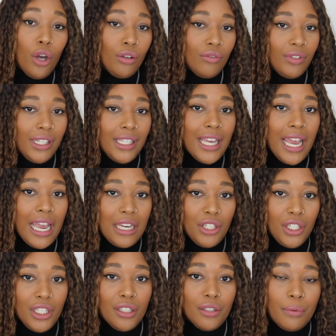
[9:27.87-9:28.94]
overly
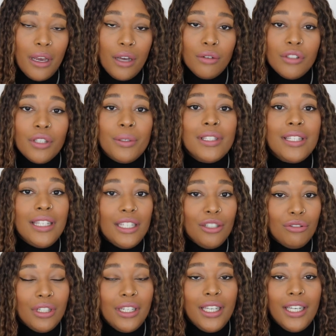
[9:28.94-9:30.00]
edgy as well so it's
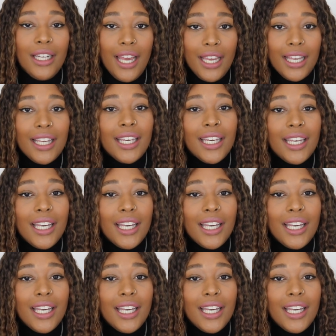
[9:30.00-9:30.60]
literally like